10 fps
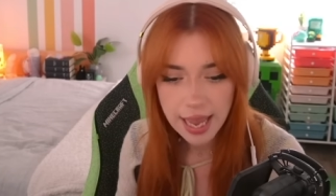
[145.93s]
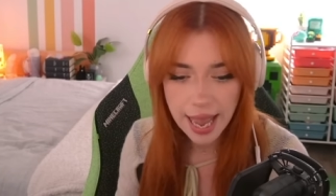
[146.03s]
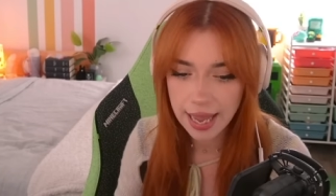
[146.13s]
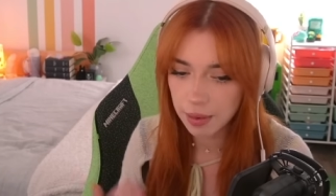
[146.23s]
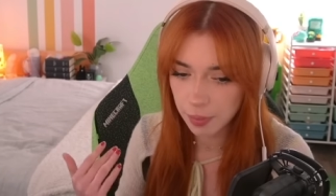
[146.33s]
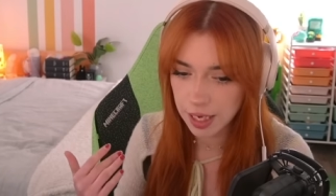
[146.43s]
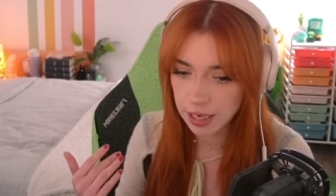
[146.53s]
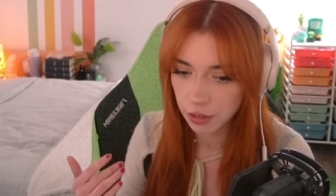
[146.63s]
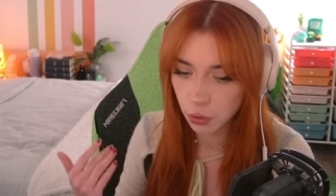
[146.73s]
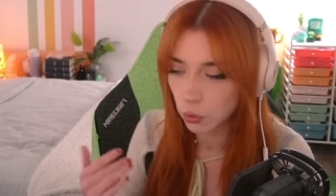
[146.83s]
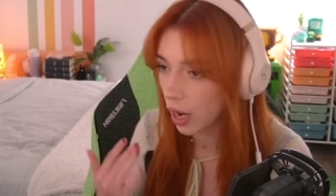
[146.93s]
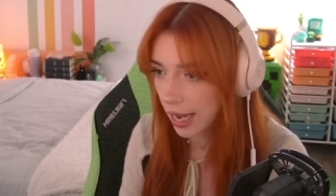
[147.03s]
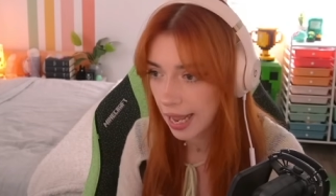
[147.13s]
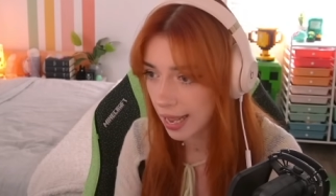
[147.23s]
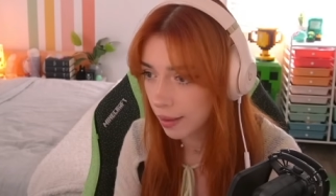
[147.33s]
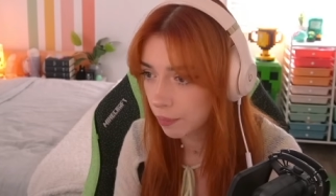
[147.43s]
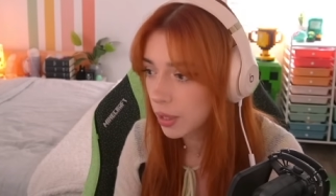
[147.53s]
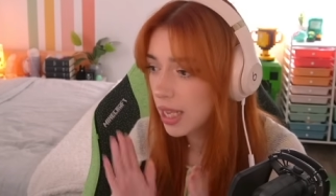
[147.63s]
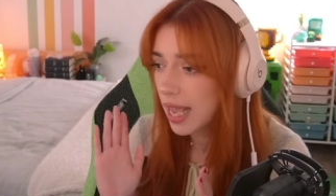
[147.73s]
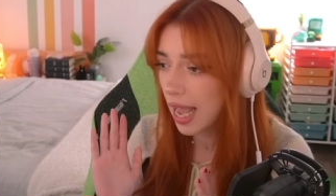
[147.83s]
and being who I am.
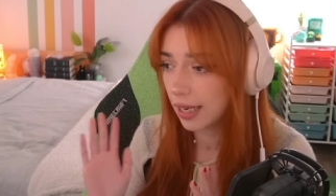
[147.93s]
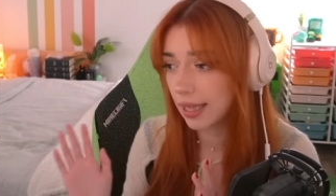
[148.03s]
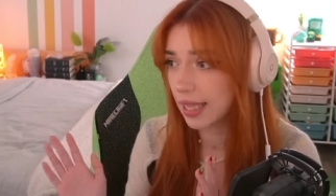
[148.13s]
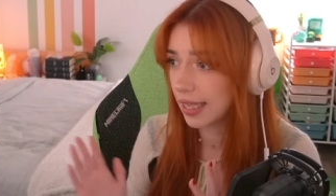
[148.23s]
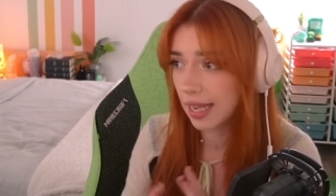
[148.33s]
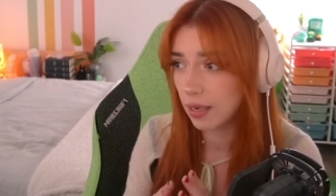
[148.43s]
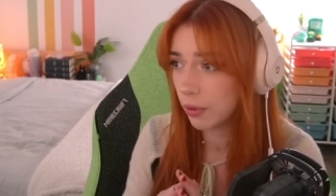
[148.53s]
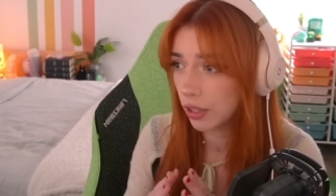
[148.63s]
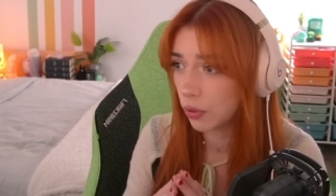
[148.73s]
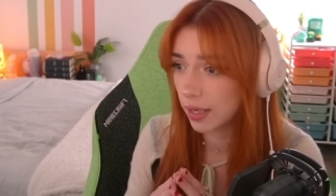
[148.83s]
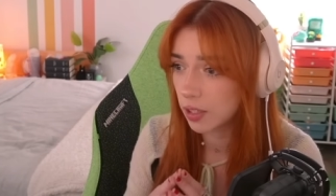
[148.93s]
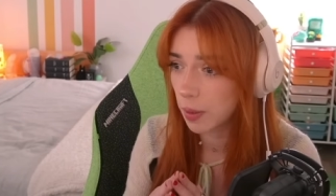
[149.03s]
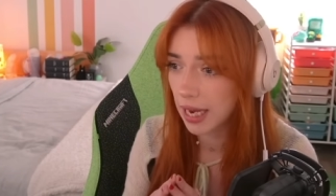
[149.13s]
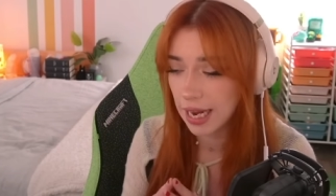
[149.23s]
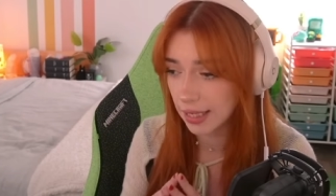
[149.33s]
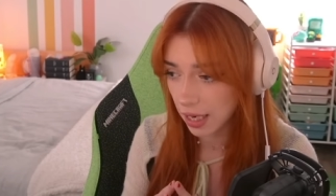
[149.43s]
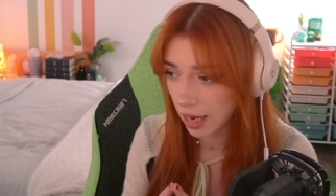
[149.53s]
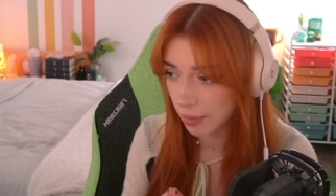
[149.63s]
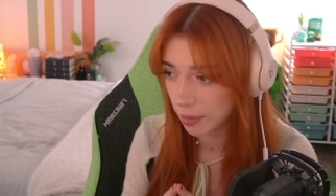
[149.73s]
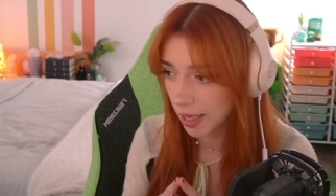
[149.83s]
And I think anyone who has spent any
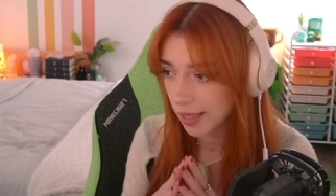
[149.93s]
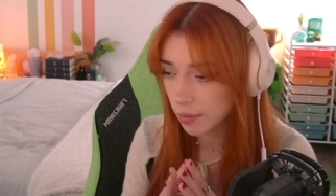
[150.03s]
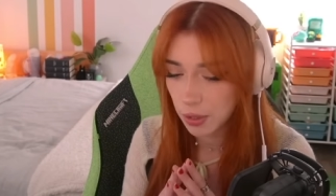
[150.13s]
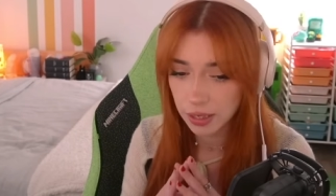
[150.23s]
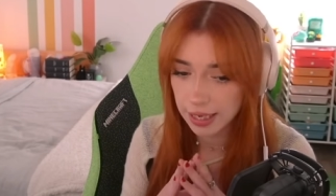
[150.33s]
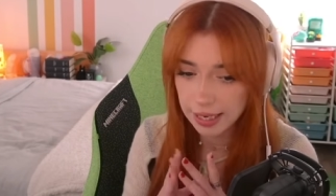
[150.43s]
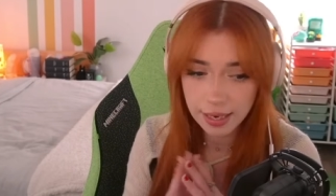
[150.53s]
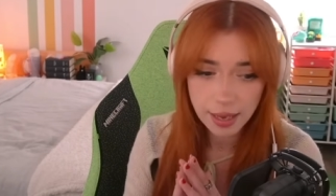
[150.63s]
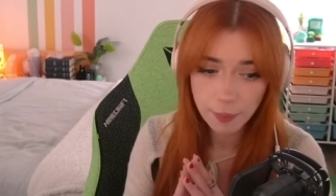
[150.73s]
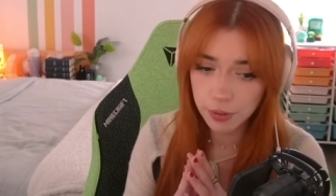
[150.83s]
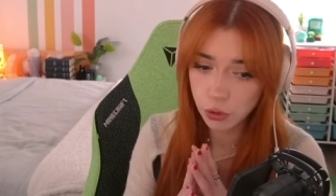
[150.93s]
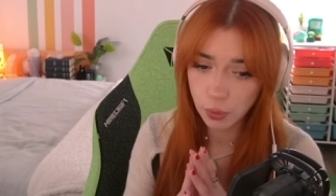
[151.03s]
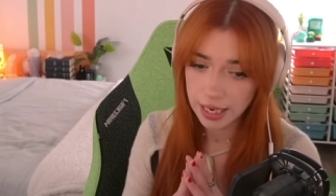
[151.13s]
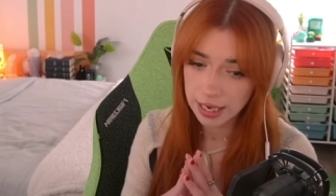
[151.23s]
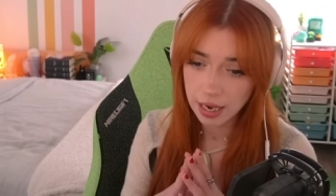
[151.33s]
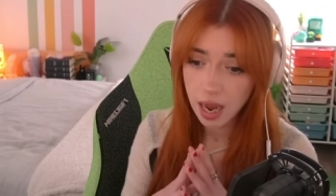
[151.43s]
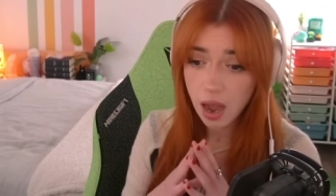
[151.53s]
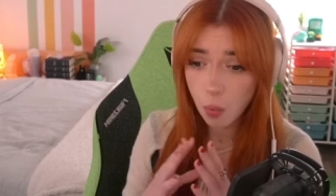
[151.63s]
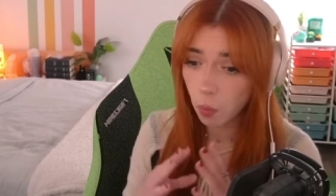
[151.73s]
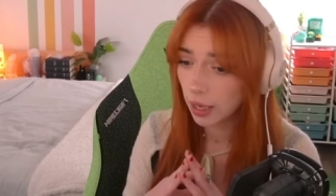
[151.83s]
time in my community between
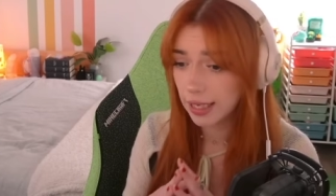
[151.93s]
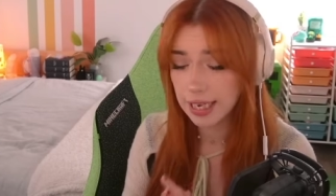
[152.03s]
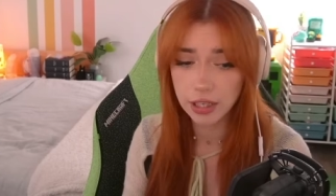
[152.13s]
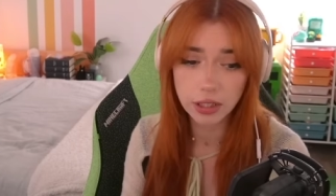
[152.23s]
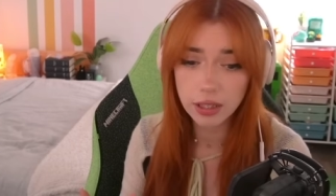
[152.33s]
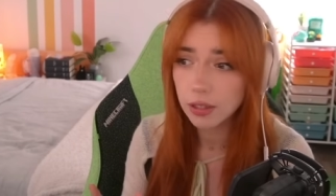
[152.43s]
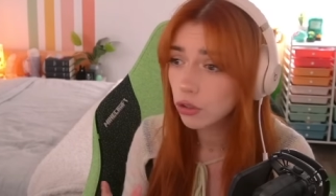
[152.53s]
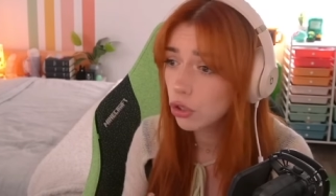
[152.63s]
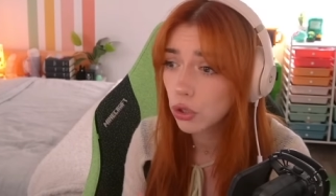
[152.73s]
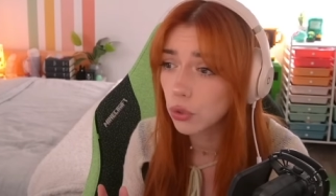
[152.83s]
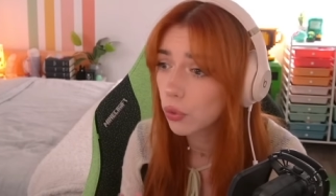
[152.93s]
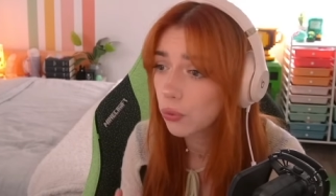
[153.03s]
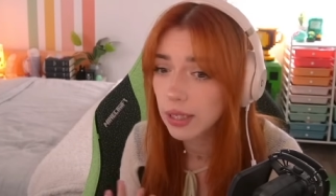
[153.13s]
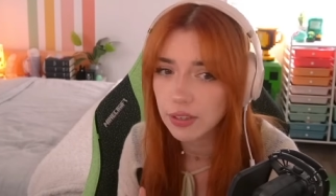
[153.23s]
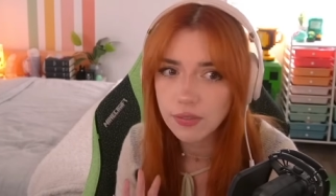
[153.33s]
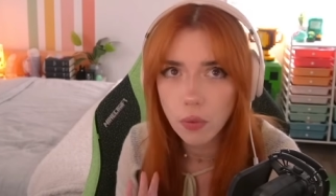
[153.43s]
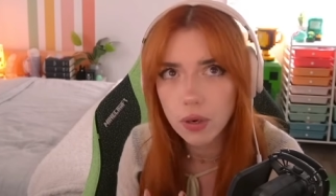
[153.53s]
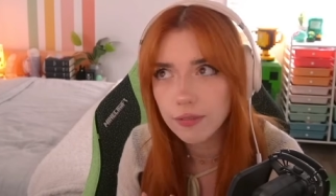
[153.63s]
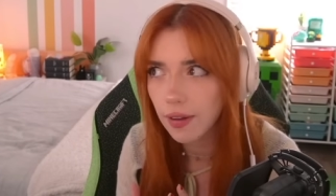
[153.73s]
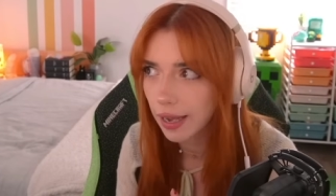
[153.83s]
1 year, 2, 3,
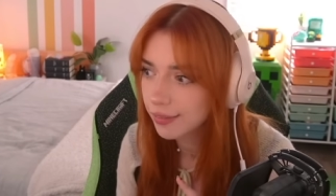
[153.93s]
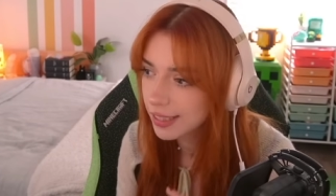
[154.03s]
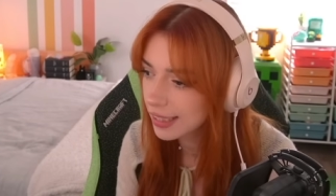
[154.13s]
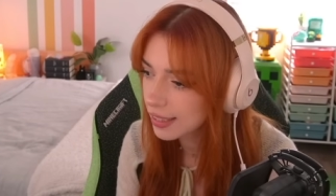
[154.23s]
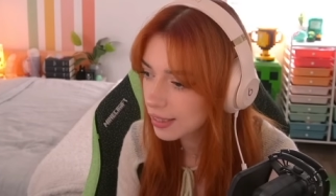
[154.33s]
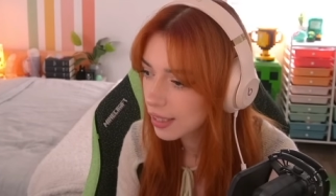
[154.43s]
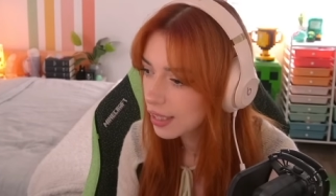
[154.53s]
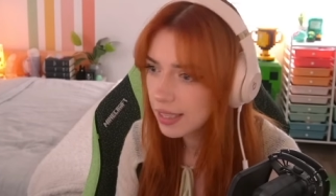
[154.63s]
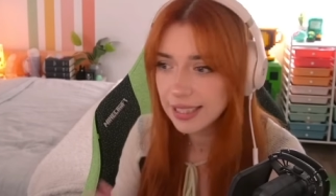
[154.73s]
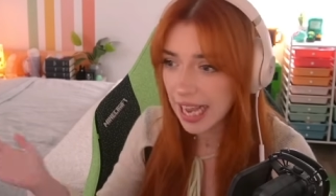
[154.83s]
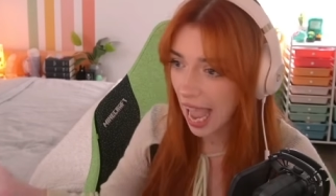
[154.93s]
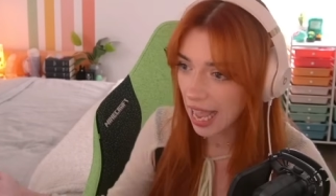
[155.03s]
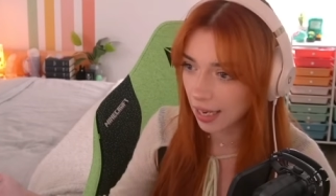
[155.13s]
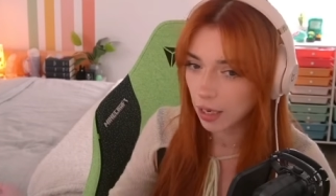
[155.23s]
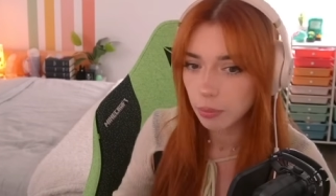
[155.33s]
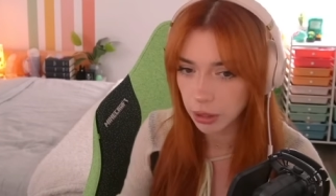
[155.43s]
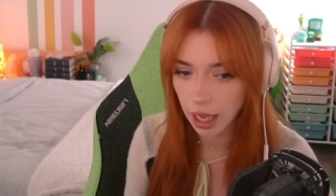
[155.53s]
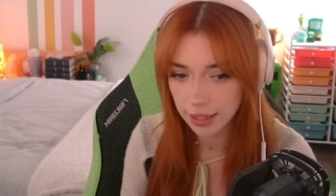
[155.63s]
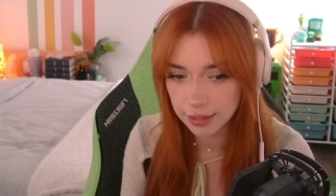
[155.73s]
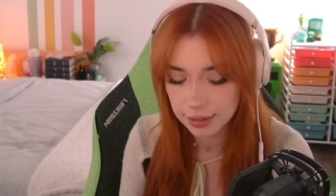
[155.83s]
4, 5, 6, 10
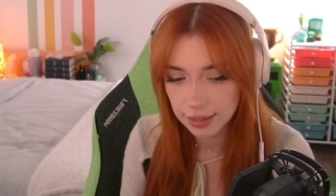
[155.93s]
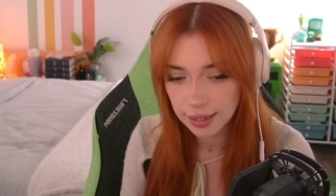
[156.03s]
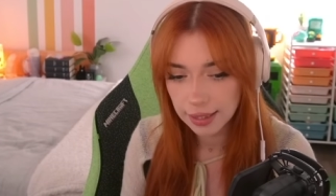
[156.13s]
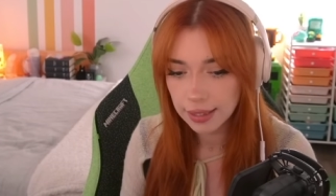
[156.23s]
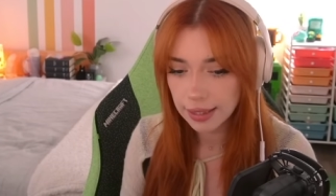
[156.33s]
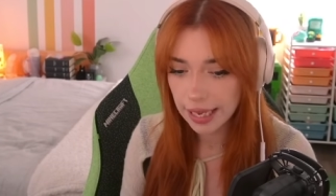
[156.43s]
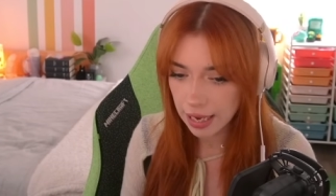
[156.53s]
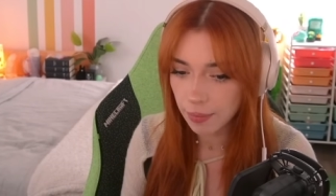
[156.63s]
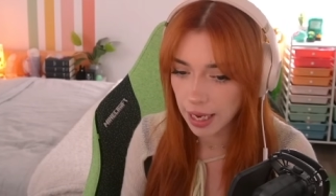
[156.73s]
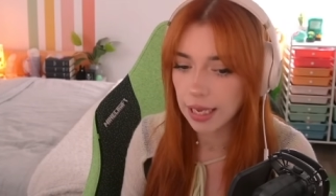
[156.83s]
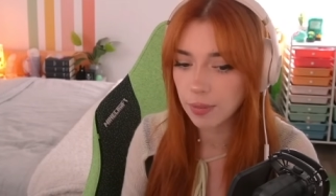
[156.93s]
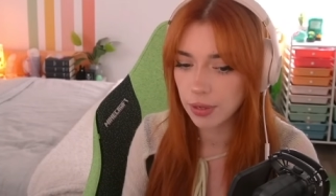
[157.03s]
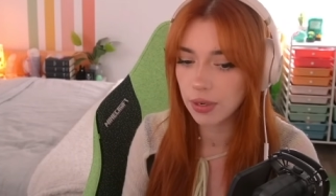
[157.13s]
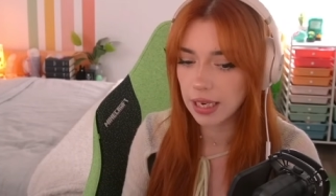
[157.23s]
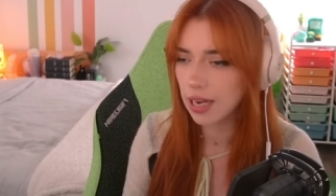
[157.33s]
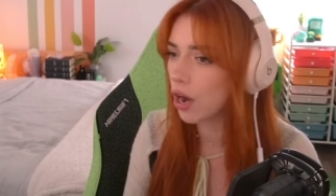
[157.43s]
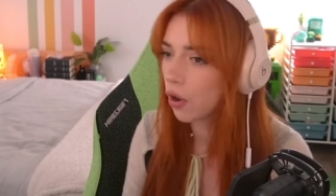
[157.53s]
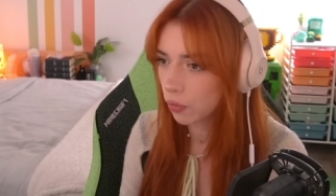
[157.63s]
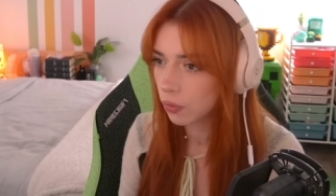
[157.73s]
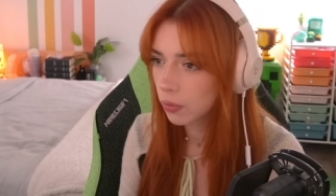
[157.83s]
plus in my community
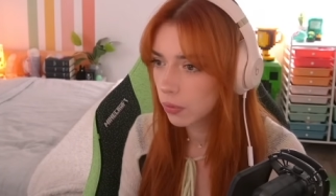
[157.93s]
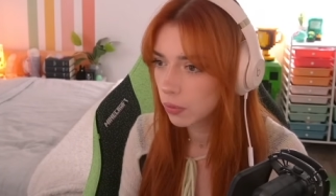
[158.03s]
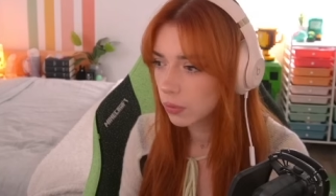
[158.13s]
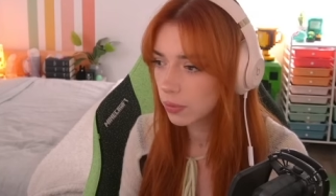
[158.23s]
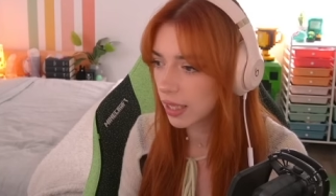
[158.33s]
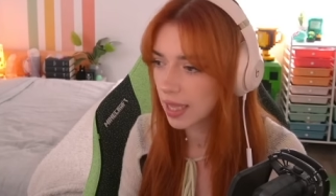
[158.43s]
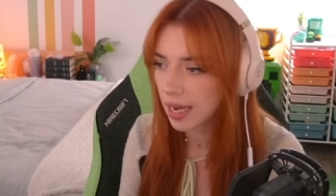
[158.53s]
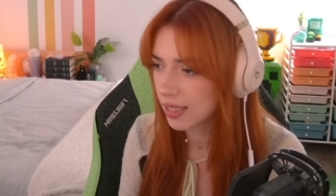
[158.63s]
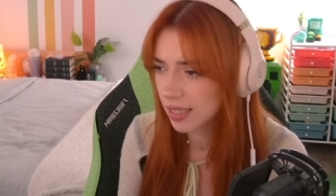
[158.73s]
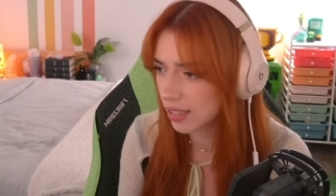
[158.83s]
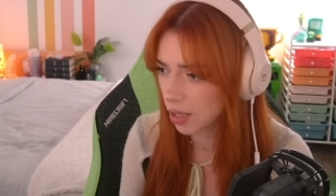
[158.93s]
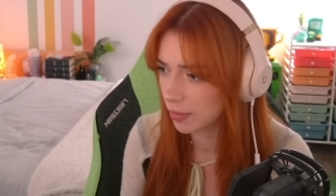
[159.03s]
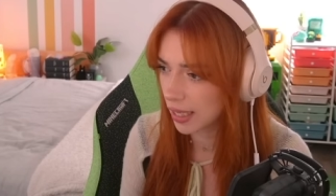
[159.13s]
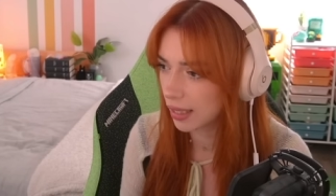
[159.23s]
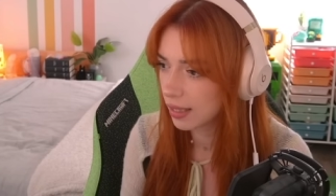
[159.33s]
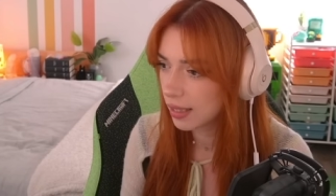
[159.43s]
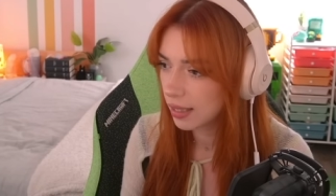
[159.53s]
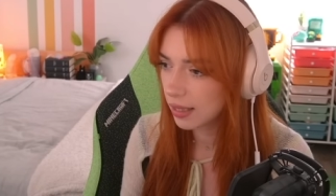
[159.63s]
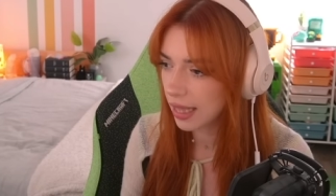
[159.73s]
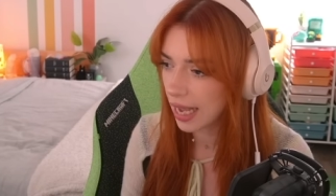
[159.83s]
know that that isn't something
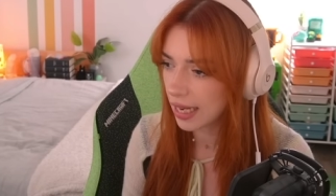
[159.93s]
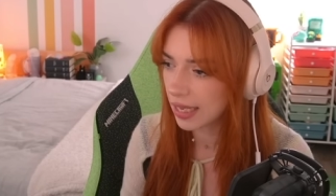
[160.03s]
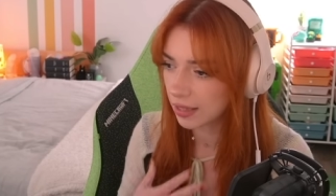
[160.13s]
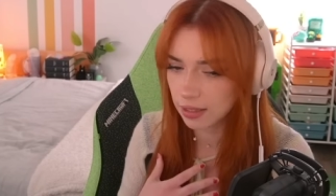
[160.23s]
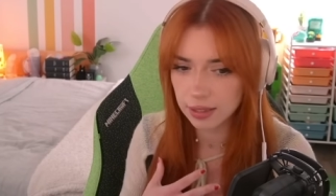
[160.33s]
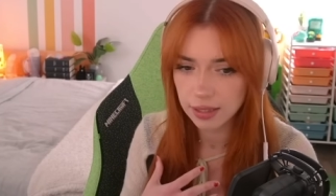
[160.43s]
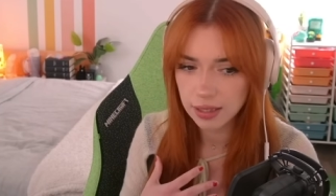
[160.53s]
that is